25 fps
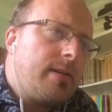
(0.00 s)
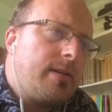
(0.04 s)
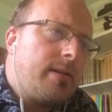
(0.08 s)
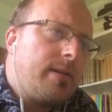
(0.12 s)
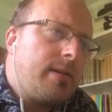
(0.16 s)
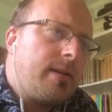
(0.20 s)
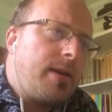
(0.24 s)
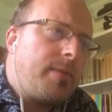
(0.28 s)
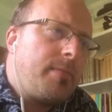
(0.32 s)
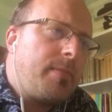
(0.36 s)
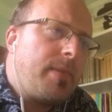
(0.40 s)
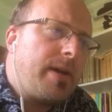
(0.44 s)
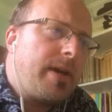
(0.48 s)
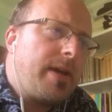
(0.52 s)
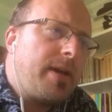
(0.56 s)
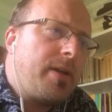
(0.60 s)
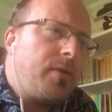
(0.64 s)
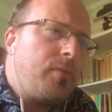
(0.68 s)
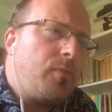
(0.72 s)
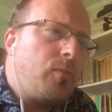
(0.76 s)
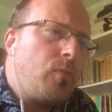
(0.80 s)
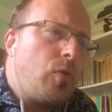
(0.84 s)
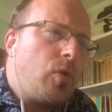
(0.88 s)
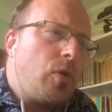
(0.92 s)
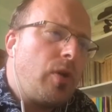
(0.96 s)
Am
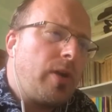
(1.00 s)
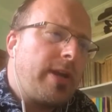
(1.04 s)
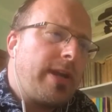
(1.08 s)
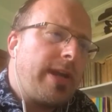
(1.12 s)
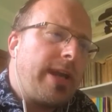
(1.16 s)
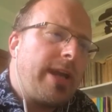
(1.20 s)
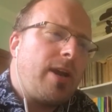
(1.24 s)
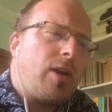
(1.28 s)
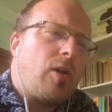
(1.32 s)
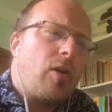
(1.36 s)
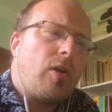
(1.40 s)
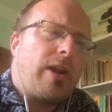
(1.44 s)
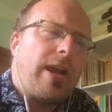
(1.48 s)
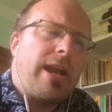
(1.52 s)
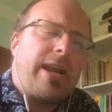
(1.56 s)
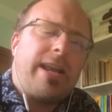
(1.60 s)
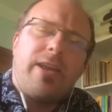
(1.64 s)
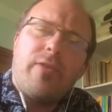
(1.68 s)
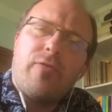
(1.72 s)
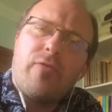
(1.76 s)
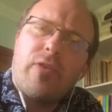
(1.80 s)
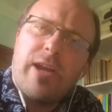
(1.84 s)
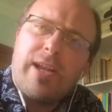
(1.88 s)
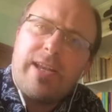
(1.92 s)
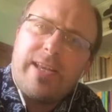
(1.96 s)
I working on
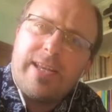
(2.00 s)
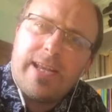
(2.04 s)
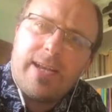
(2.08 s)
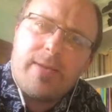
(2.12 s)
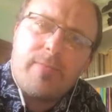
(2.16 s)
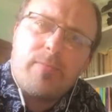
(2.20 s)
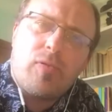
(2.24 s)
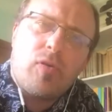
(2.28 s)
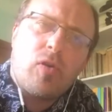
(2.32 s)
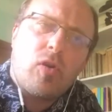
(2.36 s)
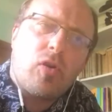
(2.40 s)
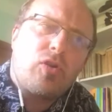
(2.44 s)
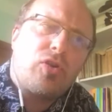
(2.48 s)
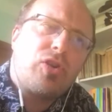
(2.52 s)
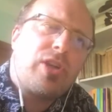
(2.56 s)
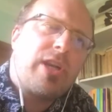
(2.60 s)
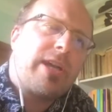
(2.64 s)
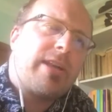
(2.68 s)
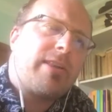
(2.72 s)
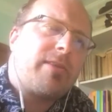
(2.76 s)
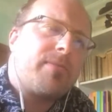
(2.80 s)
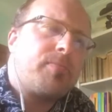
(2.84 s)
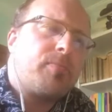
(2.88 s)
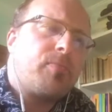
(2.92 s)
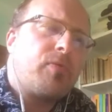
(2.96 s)
any writing
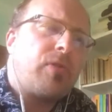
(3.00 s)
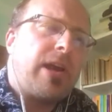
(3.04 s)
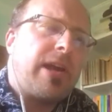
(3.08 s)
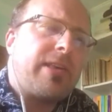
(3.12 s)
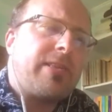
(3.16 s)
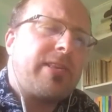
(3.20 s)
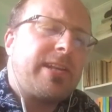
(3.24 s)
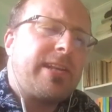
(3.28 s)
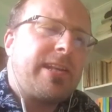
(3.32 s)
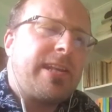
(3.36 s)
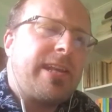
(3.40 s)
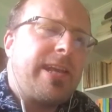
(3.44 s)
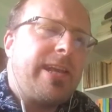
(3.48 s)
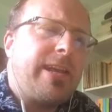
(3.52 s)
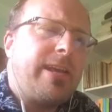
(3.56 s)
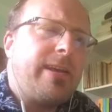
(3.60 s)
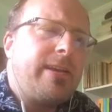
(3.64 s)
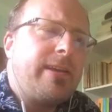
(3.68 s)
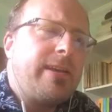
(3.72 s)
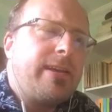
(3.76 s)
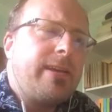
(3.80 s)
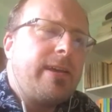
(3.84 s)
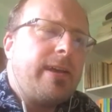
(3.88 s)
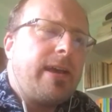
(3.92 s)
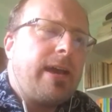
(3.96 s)
projects presently?
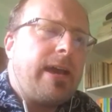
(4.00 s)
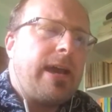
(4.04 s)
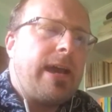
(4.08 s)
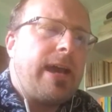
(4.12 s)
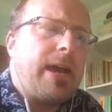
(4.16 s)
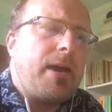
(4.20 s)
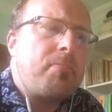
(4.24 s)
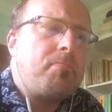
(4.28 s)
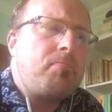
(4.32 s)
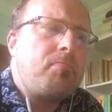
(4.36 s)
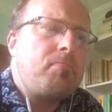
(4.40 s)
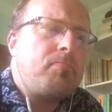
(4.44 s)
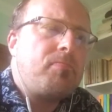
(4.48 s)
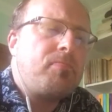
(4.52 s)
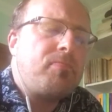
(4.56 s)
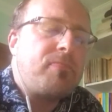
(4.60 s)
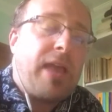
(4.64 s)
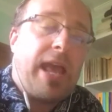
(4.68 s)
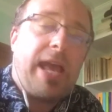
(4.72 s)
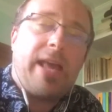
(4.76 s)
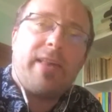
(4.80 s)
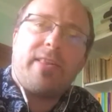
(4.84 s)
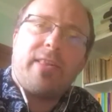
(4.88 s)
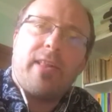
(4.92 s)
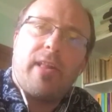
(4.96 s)

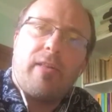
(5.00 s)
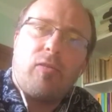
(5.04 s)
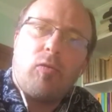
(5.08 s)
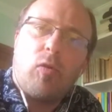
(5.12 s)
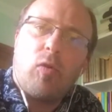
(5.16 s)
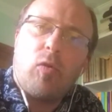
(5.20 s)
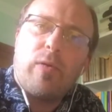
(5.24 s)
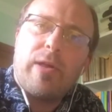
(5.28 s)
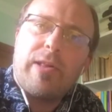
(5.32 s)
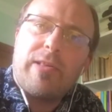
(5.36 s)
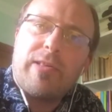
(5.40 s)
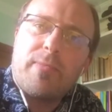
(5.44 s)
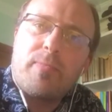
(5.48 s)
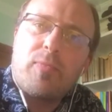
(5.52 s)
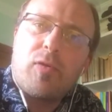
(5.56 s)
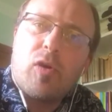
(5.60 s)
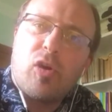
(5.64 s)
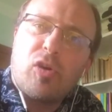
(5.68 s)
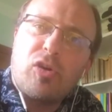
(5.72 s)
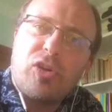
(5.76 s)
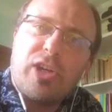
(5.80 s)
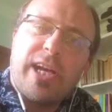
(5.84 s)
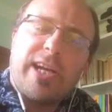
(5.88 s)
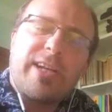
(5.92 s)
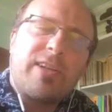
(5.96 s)
Yes, there's always a
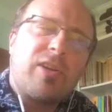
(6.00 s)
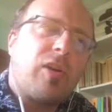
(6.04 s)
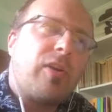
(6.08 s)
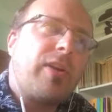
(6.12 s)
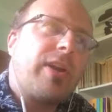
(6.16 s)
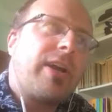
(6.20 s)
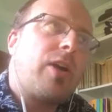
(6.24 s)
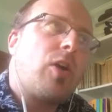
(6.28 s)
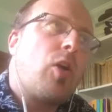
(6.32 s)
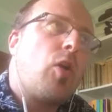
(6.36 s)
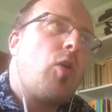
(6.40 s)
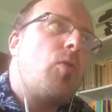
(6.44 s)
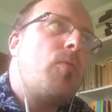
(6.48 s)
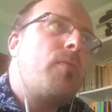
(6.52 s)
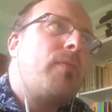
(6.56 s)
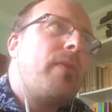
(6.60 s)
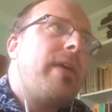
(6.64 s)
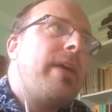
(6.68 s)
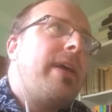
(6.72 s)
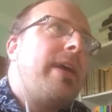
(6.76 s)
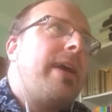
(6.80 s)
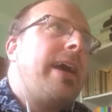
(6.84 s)
project on the go.